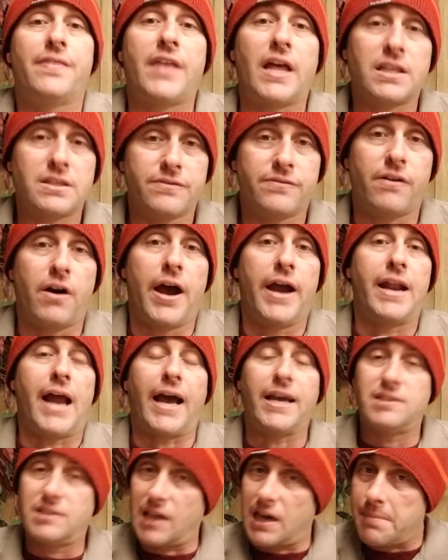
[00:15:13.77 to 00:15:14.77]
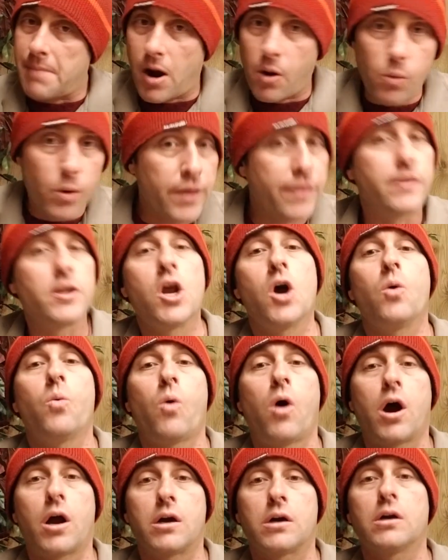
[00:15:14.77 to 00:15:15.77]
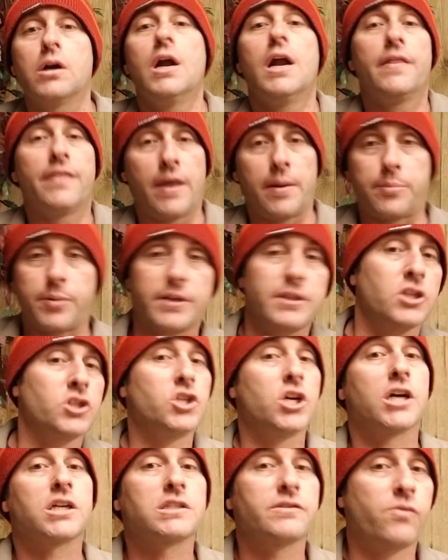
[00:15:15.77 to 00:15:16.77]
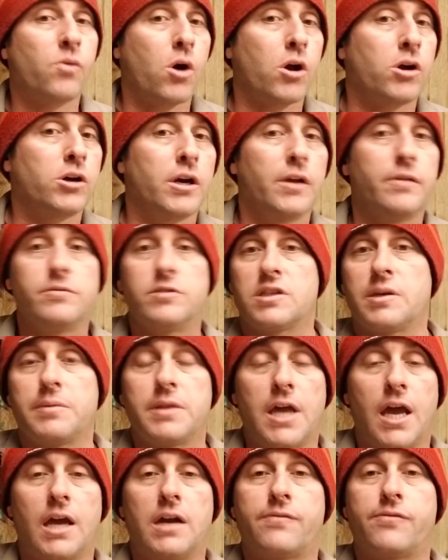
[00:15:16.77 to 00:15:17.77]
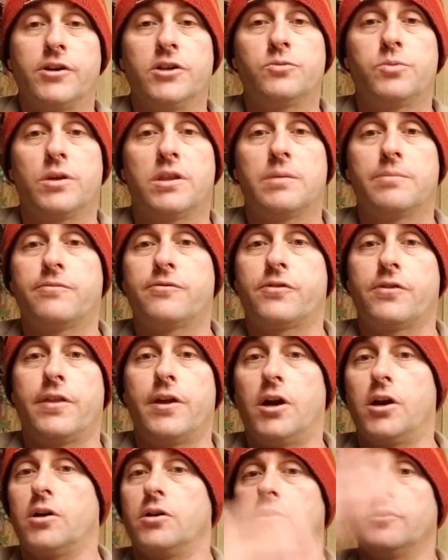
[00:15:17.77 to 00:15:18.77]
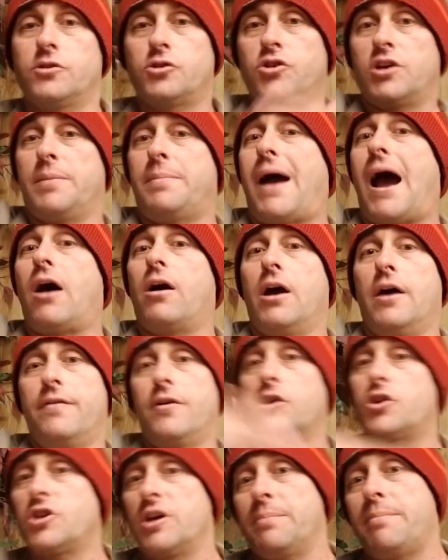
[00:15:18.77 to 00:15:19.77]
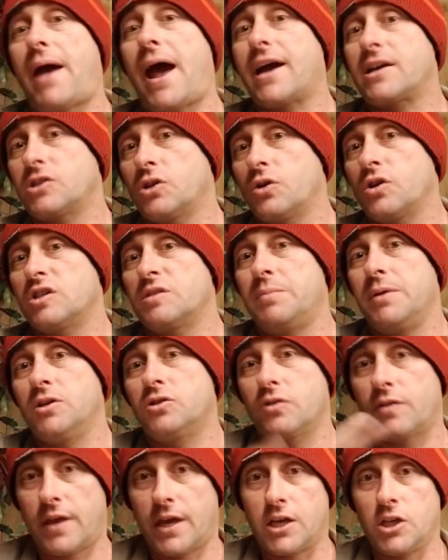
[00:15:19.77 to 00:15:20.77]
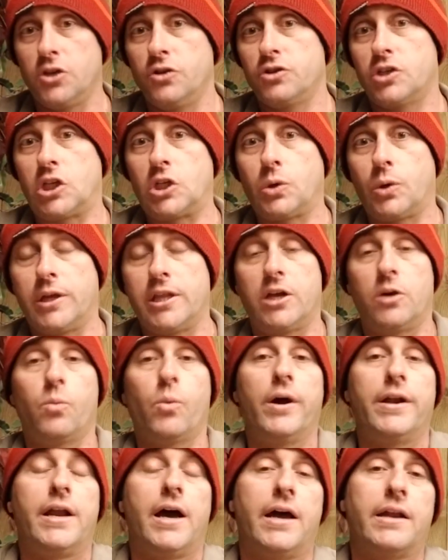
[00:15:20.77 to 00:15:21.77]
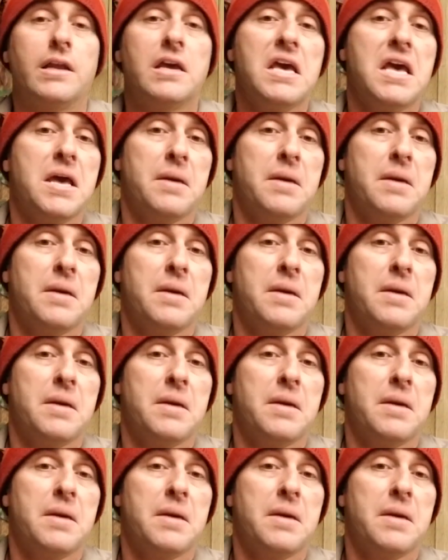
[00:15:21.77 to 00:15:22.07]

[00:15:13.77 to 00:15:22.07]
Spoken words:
That's fine. I send them out with no water. They bring the jugs of water and some of the antifreeze with them for their trip out and their trip back, so to speak, so they can use the toilet and whatnot.